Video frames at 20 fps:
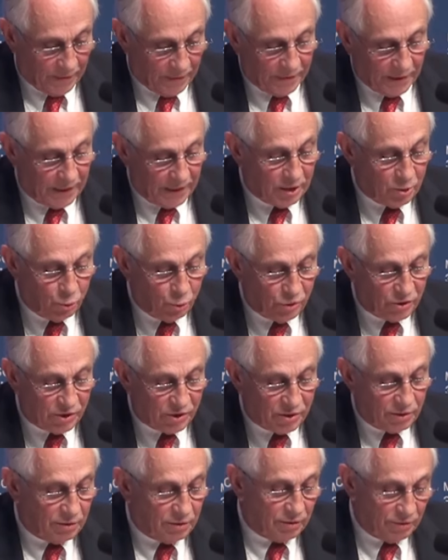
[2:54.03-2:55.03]
They
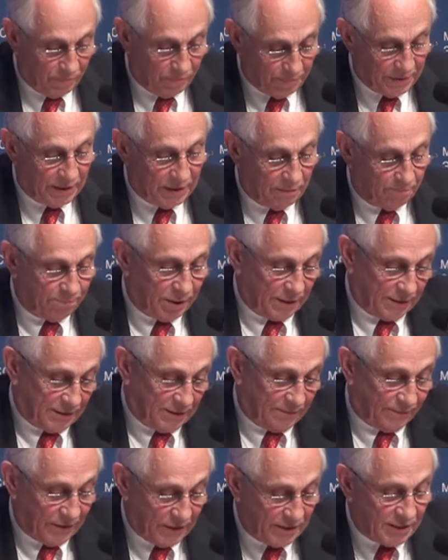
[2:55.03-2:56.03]
used to be a
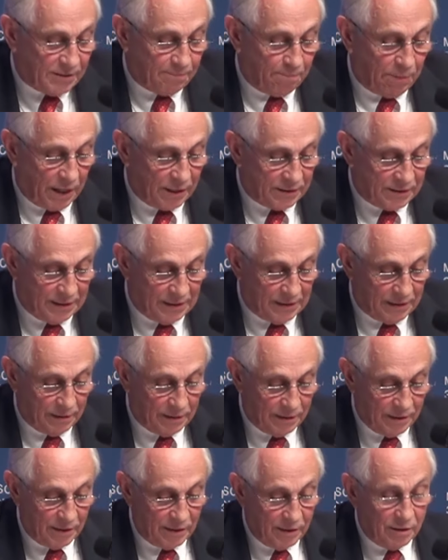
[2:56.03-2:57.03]
pacifist
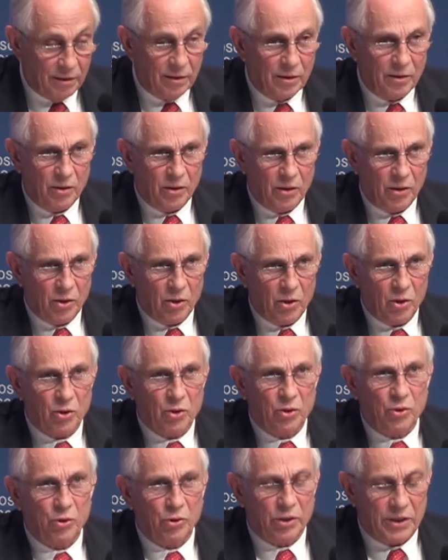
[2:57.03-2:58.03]
party.
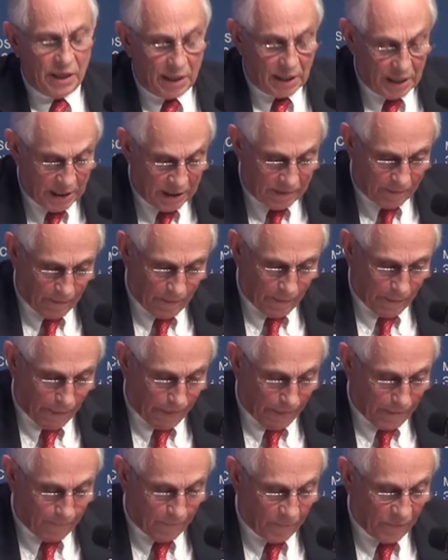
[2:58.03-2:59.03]
Today,
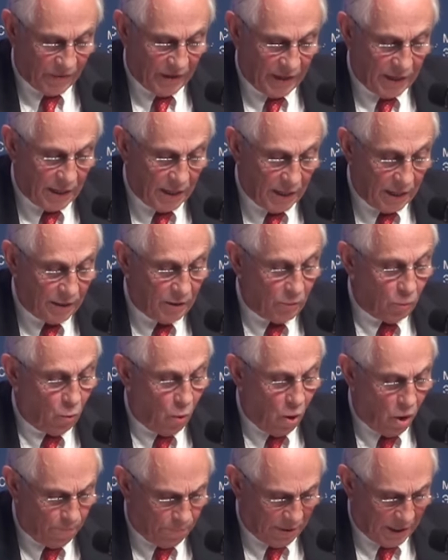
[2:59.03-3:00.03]
they are a war